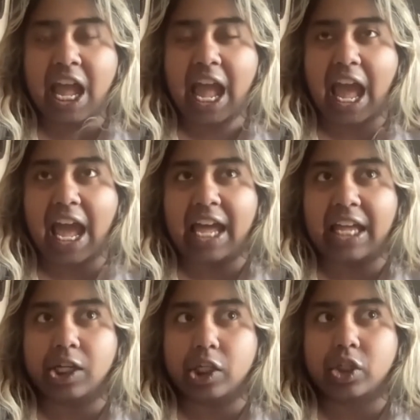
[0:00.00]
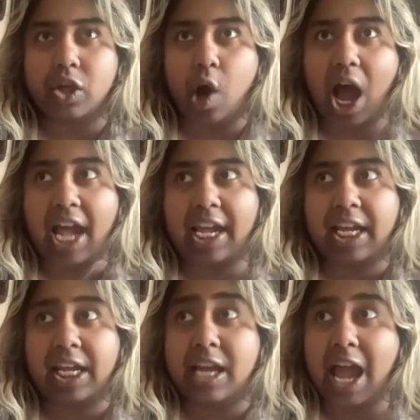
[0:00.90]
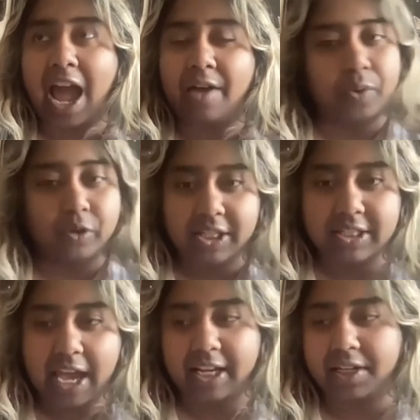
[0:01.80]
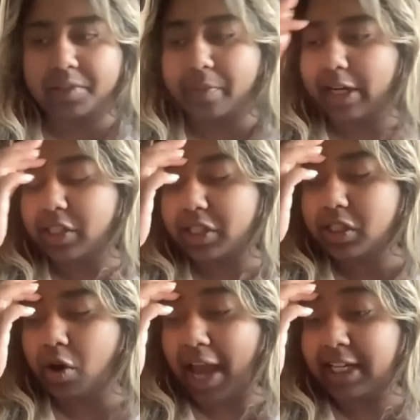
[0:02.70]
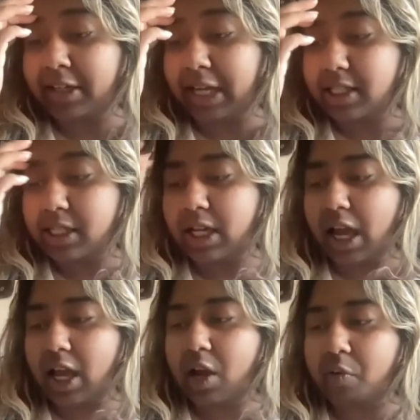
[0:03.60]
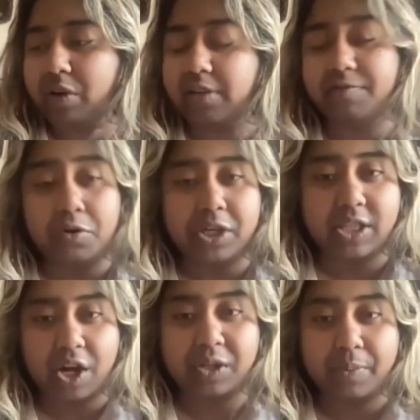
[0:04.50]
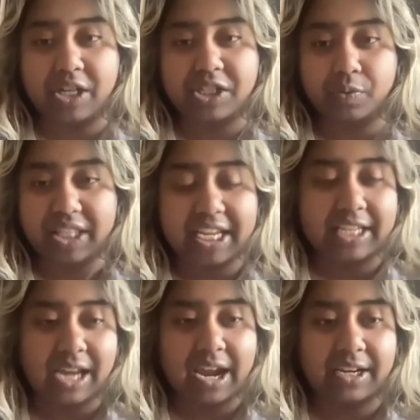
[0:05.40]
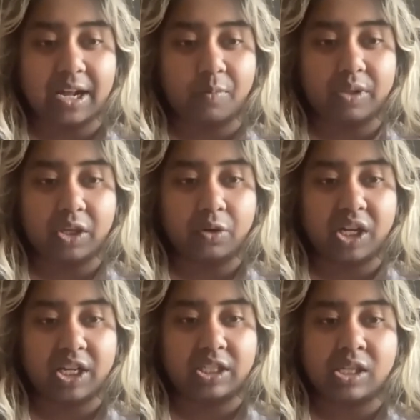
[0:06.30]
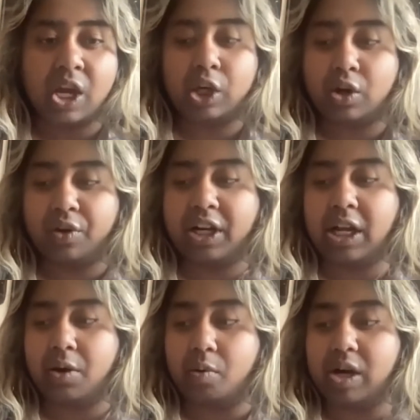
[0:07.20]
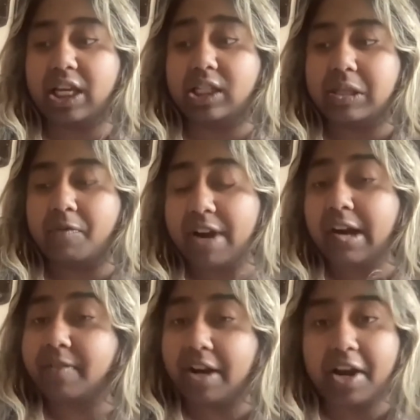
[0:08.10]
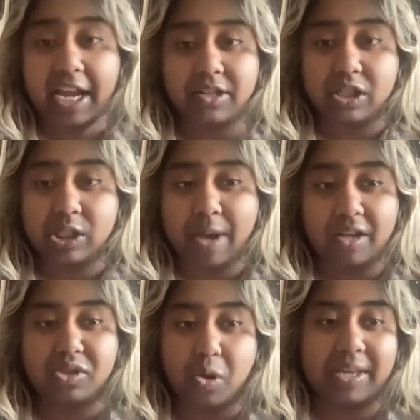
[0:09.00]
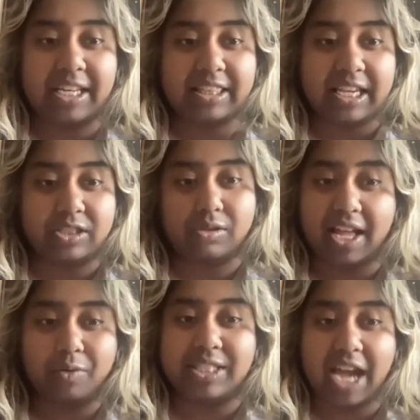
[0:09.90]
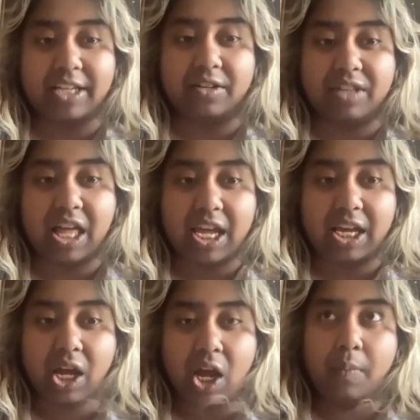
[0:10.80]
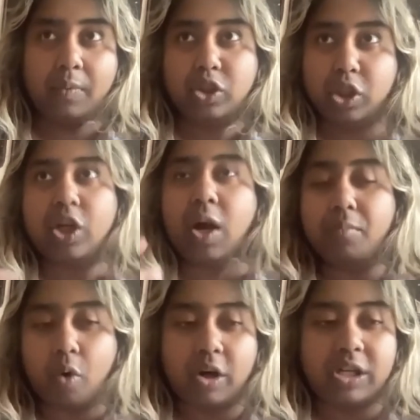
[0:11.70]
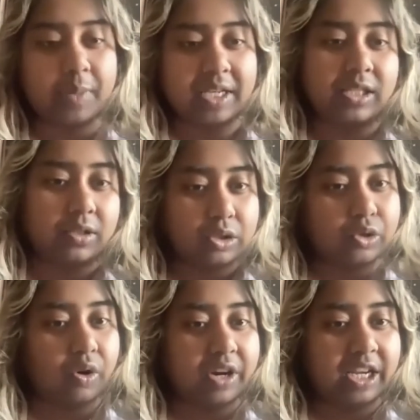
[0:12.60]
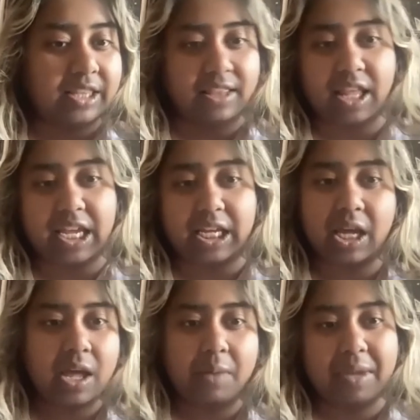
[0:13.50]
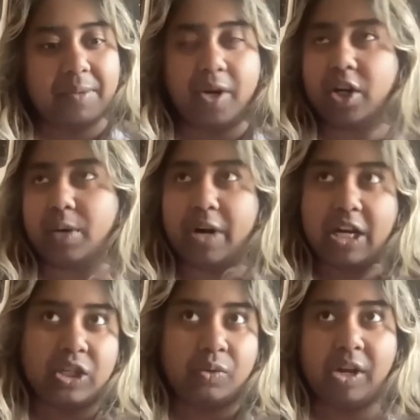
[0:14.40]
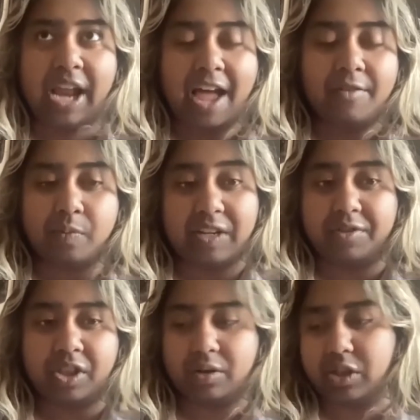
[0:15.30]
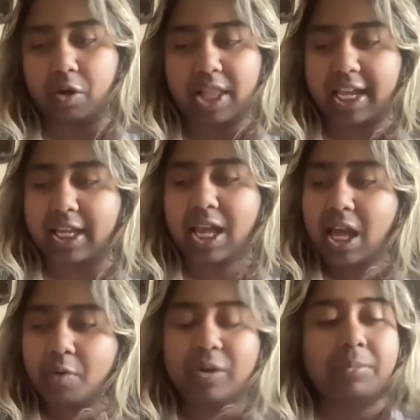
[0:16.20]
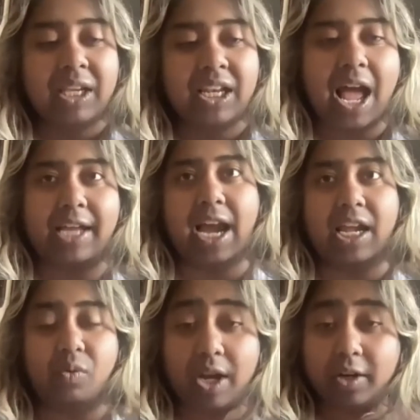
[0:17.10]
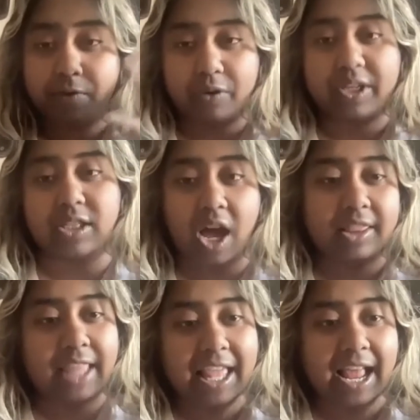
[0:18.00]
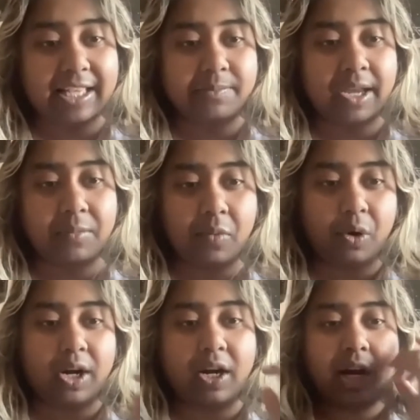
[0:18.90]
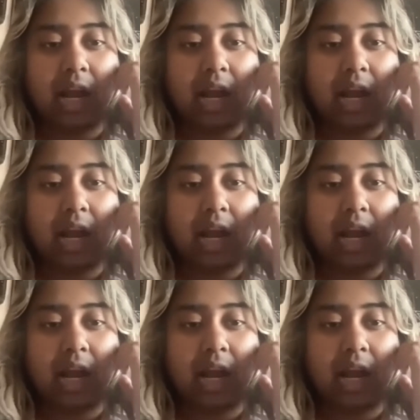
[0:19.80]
And so I have both anxiety and depression. So I didn't get to really focus on depression within Carrying On With You because Karina was very, very anxious about so many things. So that was kind of like took up more space in the story than like maybe her depression would have. Even so, like with Mina, I kind of wanted to focus on that aspect more.